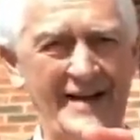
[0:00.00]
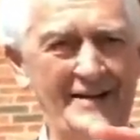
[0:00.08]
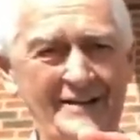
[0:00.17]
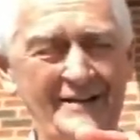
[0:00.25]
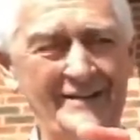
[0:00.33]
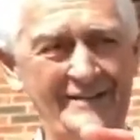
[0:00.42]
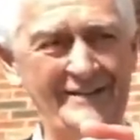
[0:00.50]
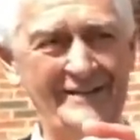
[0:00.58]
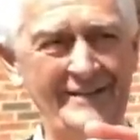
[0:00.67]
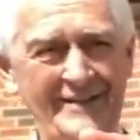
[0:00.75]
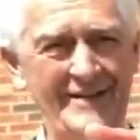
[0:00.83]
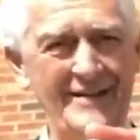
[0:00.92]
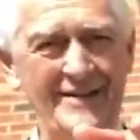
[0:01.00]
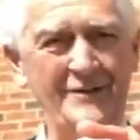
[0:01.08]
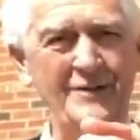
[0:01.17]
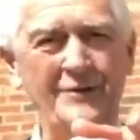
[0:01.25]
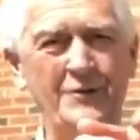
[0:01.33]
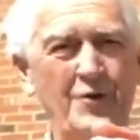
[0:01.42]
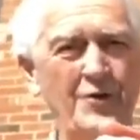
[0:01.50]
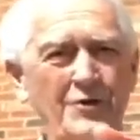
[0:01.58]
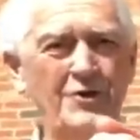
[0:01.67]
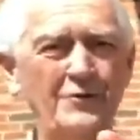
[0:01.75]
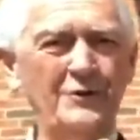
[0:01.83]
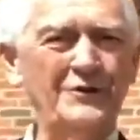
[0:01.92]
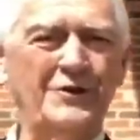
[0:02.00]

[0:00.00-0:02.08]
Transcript: I, uh, Turn That's your, what I